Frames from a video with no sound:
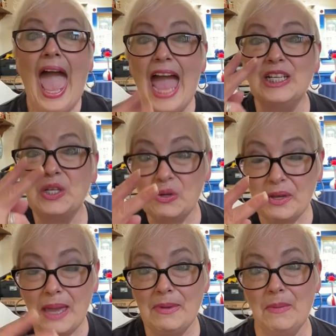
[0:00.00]
And two
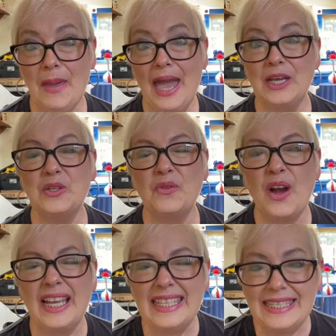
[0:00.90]
came in a package for
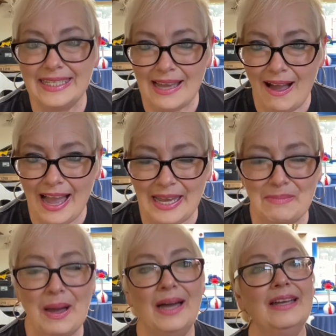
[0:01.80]
a dime.